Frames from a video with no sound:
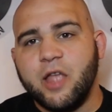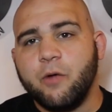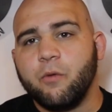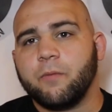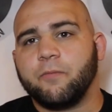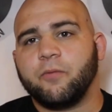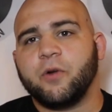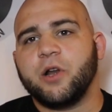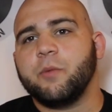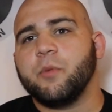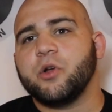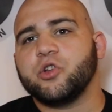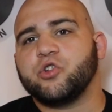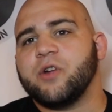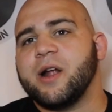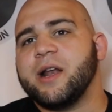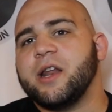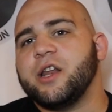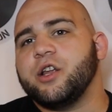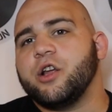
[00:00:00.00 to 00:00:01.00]
They were pretty much
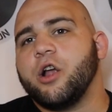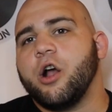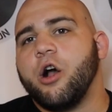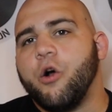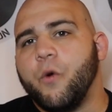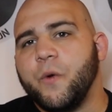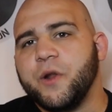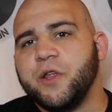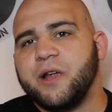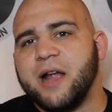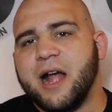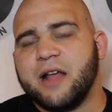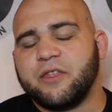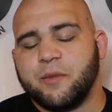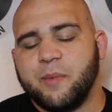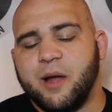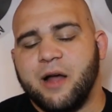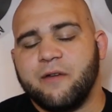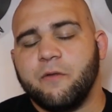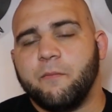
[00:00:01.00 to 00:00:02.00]
ready to go when you got
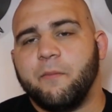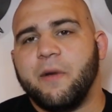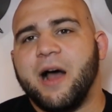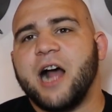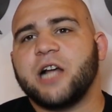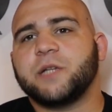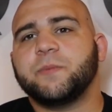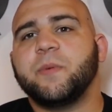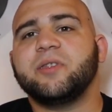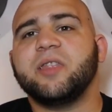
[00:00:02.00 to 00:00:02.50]
them out of the box,